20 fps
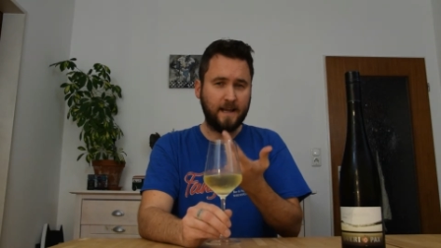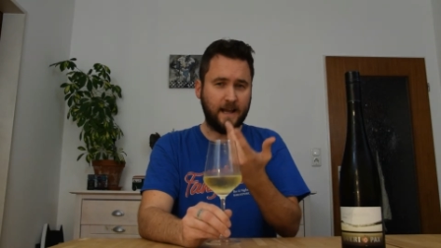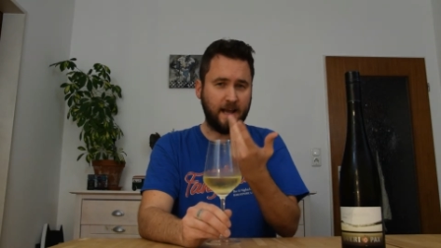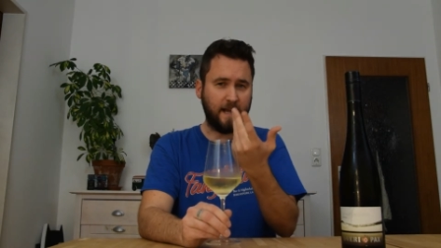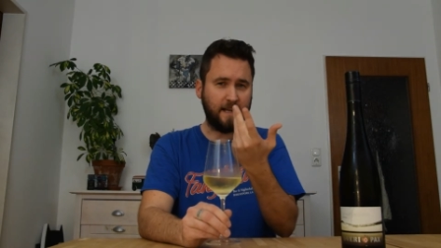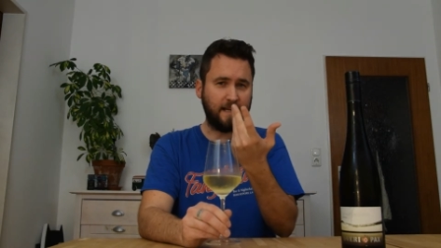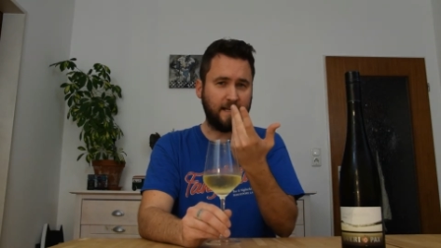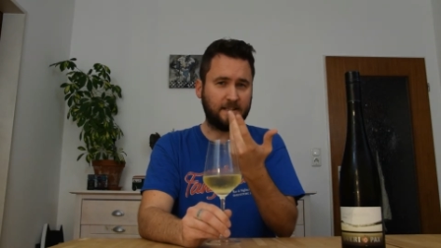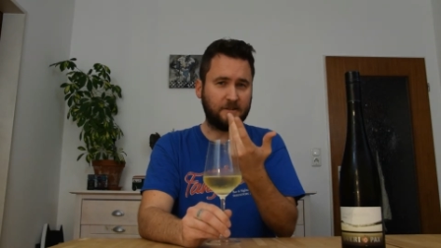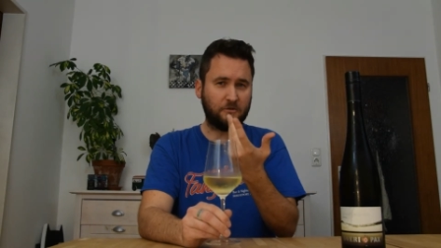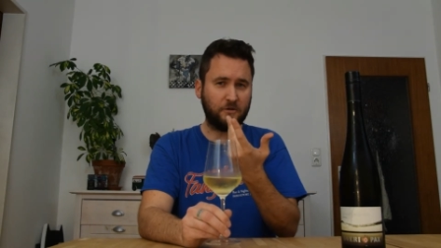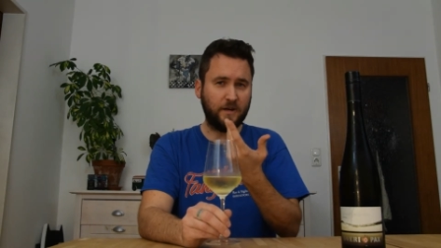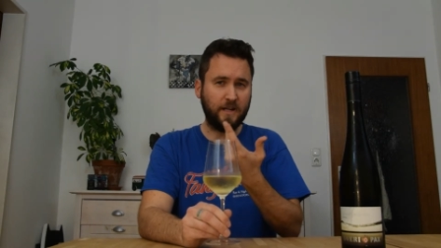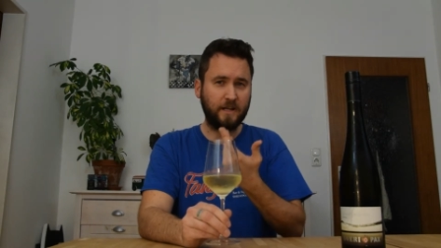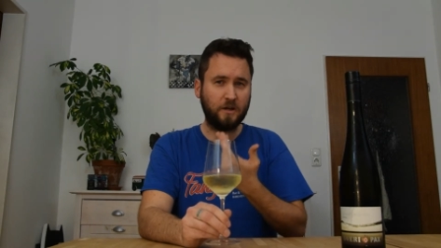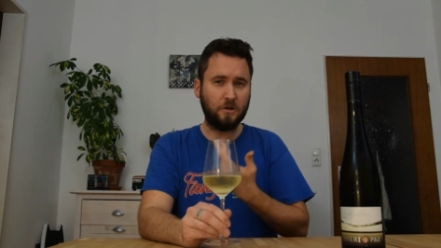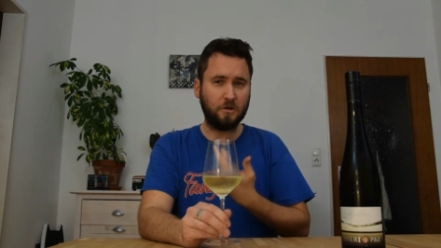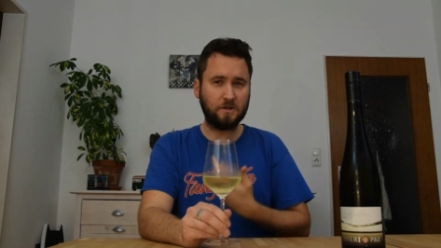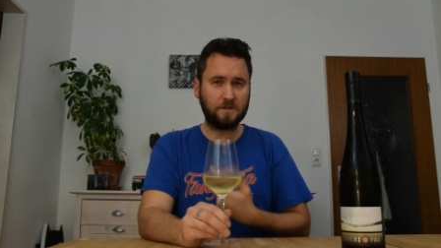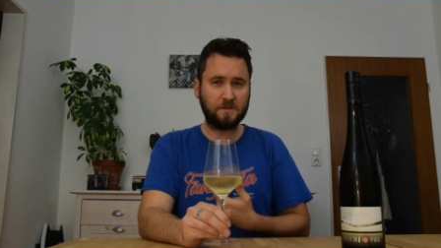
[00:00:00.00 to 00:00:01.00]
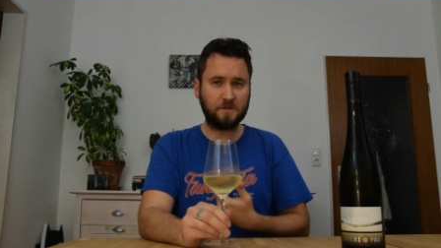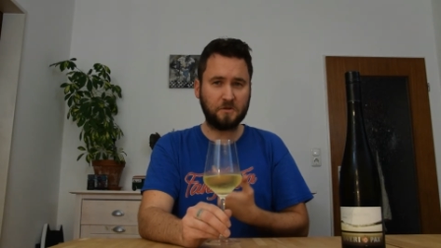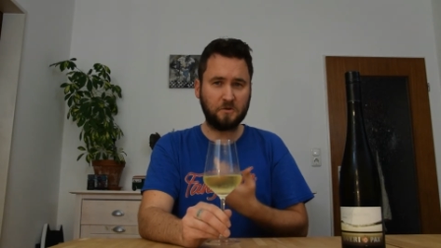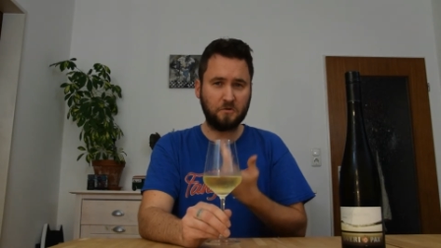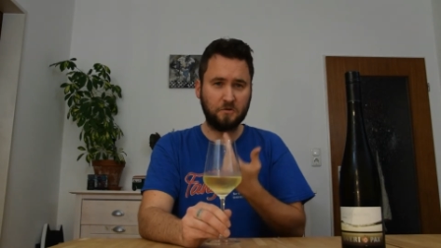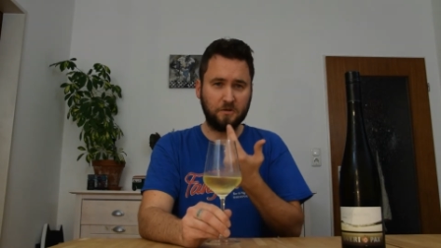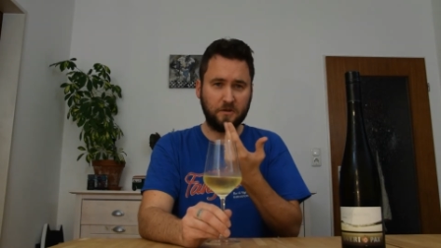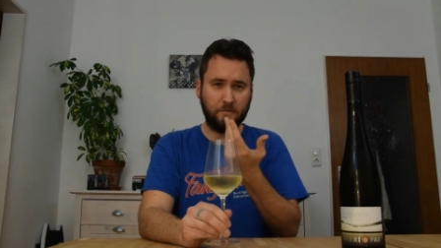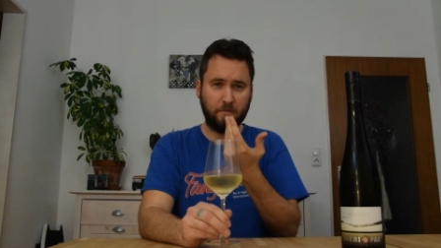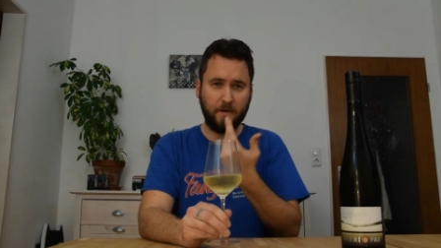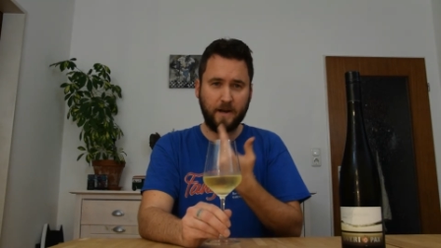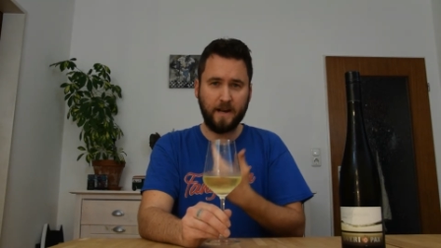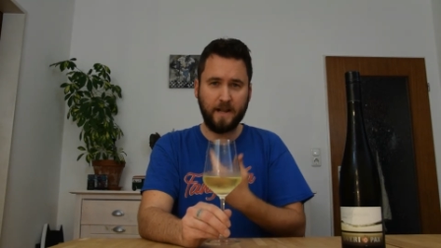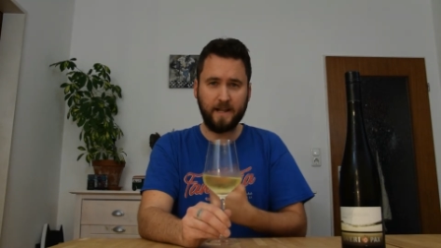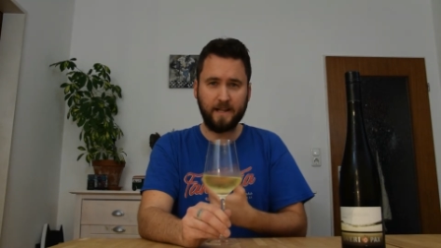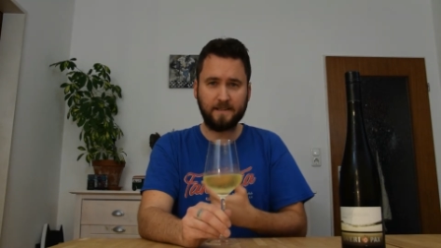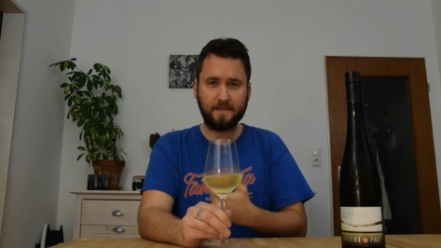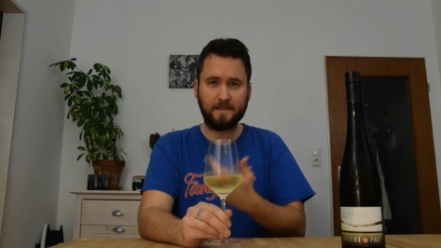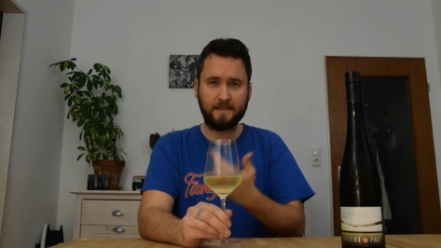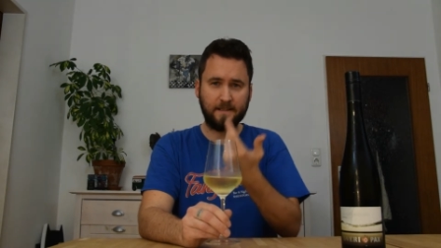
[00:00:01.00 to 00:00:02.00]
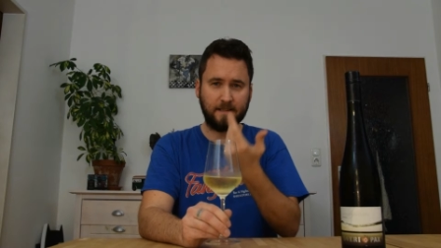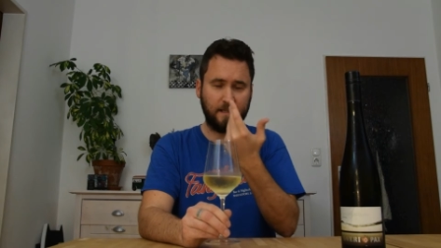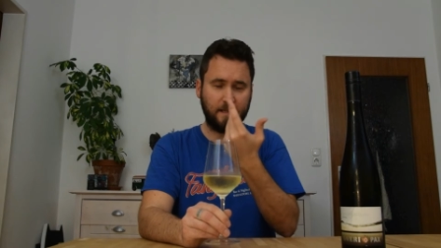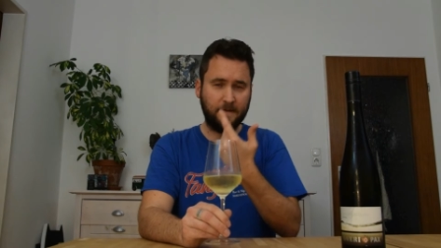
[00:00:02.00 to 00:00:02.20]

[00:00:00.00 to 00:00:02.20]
and it really goes through the palate,